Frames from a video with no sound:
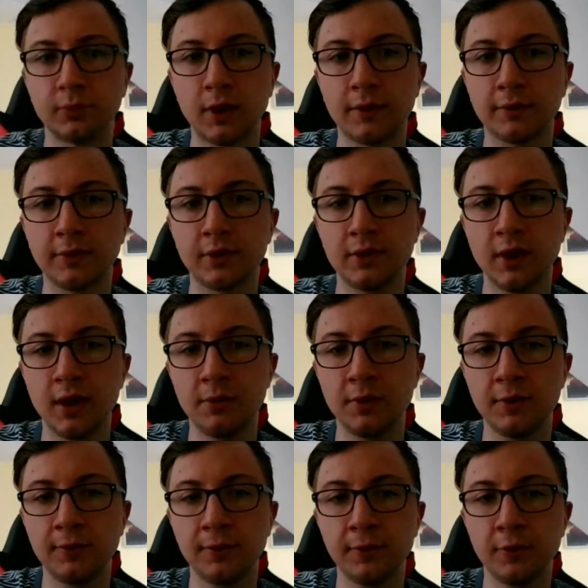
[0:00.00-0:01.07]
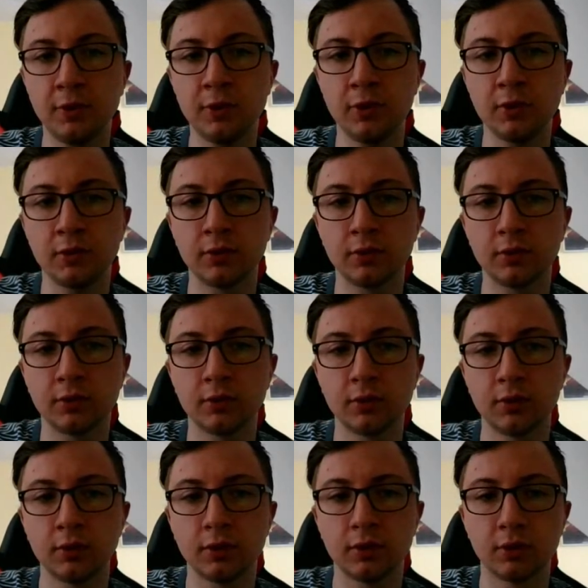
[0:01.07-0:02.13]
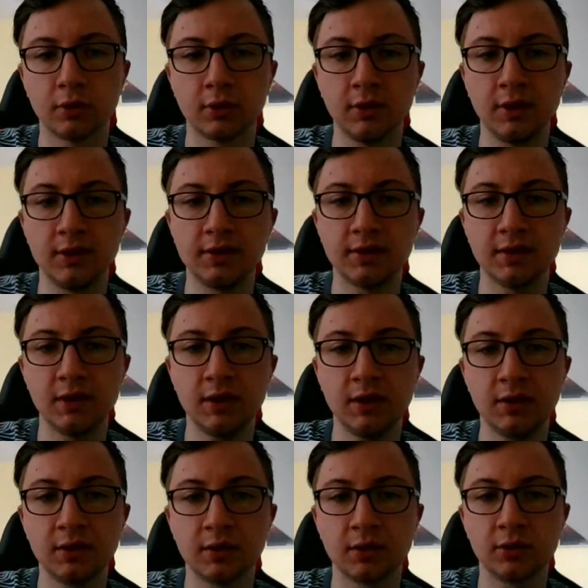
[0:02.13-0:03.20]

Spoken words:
after knight b4, dc,